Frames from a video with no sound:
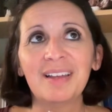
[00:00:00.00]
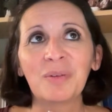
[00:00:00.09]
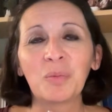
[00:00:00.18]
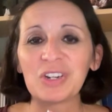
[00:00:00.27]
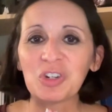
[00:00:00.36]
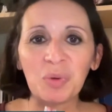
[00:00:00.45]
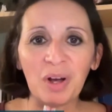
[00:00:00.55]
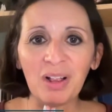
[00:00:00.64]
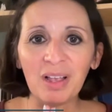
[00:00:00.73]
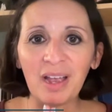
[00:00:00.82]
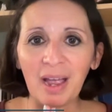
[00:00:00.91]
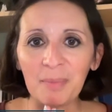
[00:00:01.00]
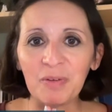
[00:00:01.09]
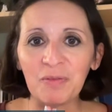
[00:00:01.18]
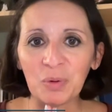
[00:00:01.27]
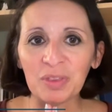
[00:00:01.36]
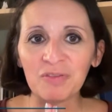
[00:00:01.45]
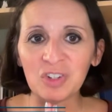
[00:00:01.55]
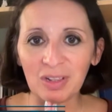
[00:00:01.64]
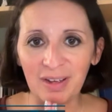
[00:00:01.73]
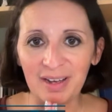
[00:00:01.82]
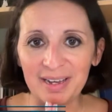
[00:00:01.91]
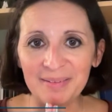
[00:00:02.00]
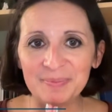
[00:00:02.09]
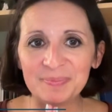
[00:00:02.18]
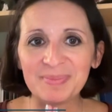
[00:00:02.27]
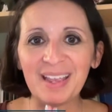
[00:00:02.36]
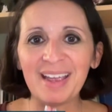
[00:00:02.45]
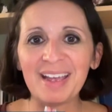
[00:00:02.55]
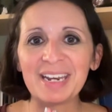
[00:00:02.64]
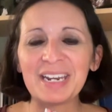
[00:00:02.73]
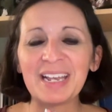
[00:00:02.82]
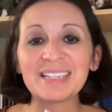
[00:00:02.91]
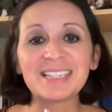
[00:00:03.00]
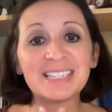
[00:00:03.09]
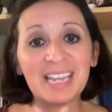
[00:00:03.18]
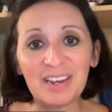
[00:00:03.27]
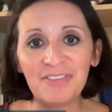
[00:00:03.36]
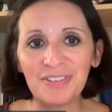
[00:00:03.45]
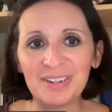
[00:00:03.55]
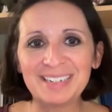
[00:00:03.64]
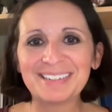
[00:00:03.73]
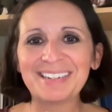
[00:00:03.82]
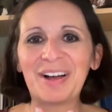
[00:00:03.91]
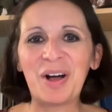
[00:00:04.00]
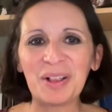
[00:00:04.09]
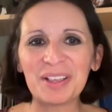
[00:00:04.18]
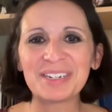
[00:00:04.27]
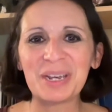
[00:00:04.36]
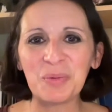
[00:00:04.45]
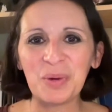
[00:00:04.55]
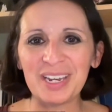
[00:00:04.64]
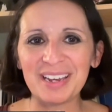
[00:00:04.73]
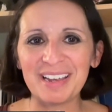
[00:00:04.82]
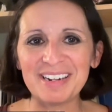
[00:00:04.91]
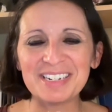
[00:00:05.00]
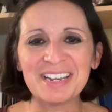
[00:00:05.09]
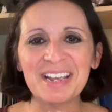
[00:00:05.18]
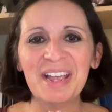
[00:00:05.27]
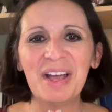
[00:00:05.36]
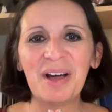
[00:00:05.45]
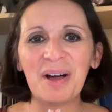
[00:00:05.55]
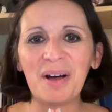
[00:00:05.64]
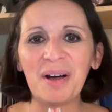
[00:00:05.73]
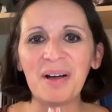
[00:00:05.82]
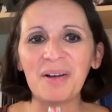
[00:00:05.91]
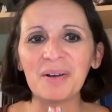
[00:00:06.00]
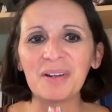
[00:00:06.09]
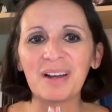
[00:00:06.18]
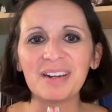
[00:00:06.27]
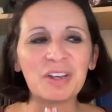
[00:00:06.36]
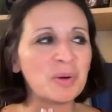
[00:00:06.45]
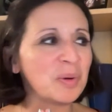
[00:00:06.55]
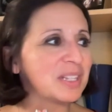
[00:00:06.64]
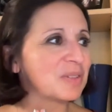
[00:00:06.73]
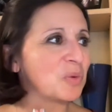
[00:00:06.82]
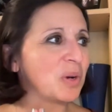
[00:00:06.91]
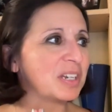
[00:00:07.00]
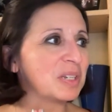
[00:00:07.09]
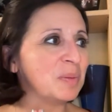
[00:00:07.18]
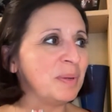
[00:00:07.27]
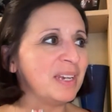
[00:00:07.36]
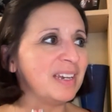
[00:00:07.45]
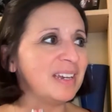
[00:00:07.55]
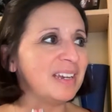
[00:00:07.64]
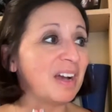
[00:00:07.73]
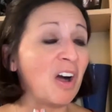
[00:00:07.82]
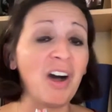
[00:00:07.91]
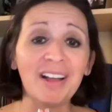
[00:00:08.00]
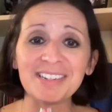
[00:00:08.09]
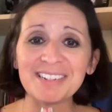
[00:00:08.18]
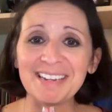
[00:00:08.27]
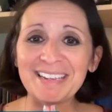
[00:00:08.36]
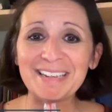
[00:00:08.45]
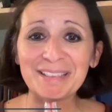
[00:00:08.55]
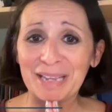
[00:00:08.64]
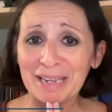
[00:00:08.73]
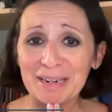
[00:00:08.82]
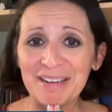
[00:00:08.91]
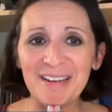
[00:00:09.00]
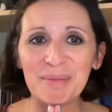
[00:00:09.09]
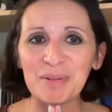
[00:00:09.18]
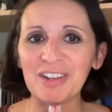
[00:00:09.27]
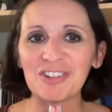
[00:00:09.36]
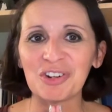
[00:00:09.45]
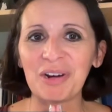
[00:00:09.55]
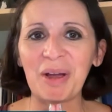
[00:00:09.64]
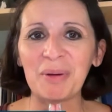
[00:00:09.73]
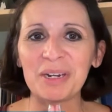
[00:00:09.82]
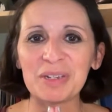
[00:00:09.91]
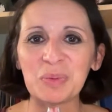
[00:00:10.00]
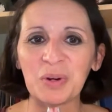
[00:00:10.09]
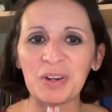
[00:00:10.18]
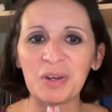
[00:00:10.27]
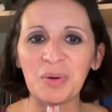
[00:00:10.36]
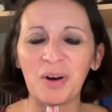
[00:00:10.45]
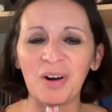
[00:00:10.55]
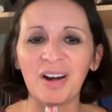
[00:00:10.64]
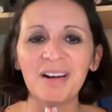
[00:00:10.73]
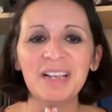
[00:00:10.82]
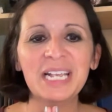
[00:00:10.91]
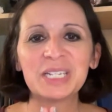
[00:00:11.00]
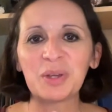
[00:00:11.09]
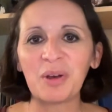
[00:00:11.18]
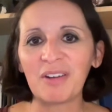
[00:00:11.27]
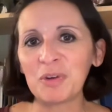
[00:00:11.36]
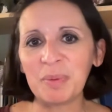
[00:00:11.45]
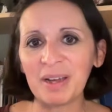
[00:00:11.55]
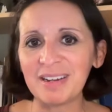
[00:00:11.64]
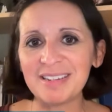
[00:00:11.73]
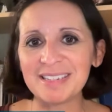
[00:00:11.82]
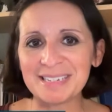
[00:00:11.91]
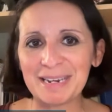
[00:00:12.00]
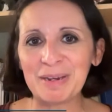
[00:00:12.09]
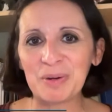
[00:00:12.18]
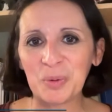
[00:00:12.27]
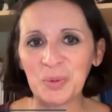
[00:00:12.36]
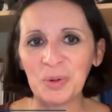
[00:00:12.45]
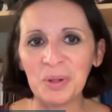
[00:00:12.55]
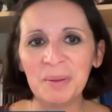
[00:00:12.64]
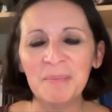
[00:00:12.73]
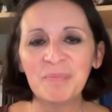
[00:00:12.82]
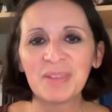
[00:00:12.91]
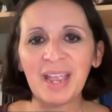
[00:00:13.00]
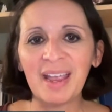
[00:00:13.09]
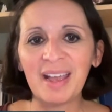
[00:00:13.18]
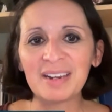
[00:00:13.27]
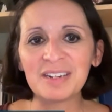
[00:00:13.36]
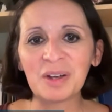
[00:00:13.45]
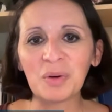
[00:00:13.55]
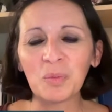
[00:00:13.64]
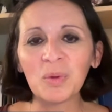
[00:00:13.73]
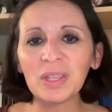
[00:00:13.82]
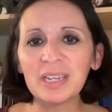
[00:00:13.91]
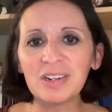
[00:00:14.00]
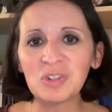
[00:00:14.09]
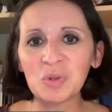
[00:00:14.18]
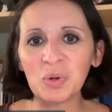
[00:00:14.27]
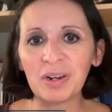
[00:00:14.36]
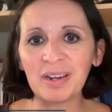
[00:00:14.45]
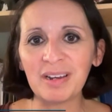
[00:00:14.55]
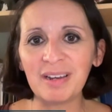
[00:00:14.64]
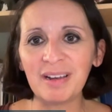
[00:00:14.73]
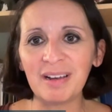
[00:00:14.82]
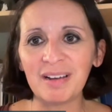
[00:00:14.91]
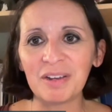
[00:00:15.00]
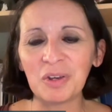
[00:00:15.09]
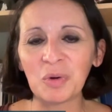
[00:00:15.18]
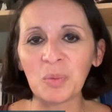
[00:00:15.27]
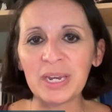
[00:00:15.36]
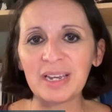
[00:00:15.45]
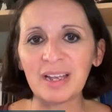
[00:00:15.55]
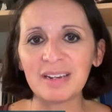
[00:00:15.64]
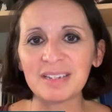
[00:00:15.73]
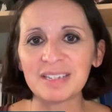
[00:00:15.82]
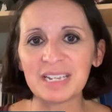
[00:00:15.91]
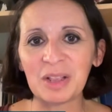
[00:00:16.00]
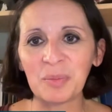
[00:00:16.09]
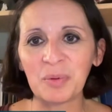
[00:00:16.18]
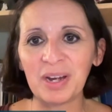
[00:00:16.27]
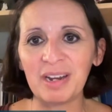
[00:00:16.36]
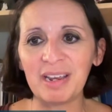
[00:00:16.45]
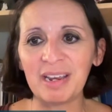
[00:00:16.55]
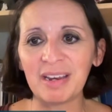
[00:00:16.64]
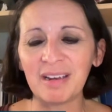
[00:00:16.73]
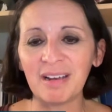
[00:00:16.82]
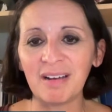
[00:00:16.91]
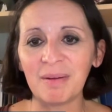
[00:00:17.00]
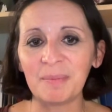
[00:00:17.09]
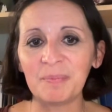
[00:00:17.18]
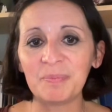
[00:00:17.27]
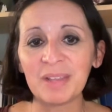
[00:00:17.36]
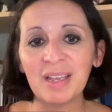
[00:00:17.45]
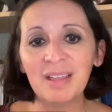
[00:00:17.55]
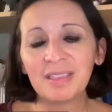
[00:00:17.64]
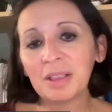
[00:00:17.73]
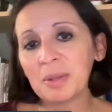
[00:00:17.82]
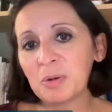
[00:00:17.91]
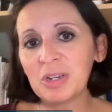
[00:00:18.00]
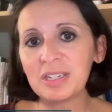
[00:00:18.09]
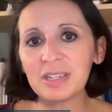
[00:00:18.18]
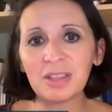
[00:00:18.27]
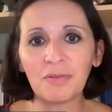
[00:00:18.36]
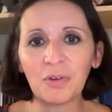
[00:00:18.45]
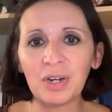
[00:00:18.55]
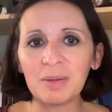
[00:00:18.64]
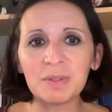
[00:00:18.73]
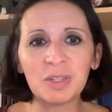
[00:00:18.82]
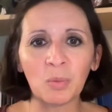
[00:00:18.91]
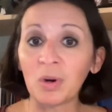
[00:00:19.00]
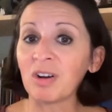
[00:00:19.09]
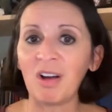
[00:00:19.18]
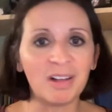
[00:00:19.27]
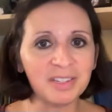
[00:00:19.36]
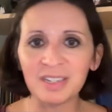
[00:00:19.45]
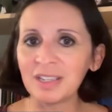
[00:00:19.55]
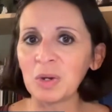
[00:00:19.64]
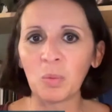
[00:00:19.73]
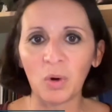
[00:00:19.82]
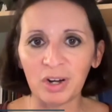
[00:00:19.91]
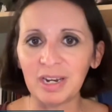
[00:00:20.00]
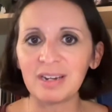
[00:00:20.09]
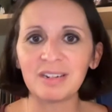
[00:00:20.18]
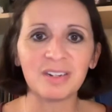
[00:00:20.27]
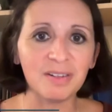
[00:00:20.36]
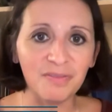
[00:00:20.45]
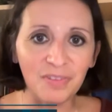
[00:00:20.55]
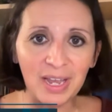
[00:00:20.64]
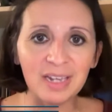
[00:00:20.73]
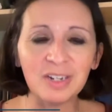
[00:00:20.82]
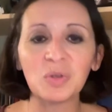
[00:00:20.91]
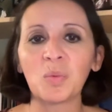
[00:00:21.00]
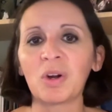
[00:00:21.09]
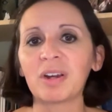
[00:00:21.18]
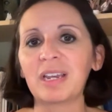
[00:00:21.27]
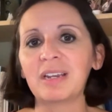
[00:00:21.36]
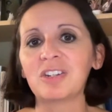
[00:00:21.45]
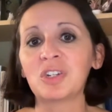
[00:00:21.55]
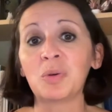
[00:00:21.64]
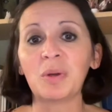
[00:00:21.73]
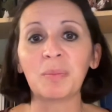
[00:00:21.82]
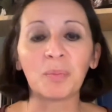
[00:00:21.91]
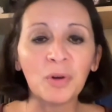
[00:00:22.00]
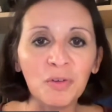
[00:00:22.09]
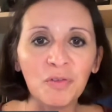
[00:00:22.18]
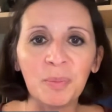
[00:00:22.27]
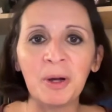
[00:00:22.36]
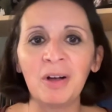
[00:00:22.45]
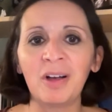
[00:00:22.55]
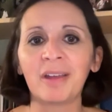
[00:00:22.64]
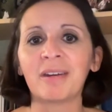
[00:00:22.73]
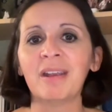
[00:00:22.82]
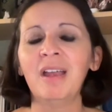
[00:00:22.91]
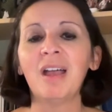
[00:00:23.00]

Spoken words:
wish you all a happy 4th of July and a safe holiday weekend. I know it's going to be hot in Atlanta. I'm not sure how it is where you are. So, everybody stay cool and really enjoy your weekend celebrating the liberties and the freedoms that we're constantly working to defend, working to improve upon,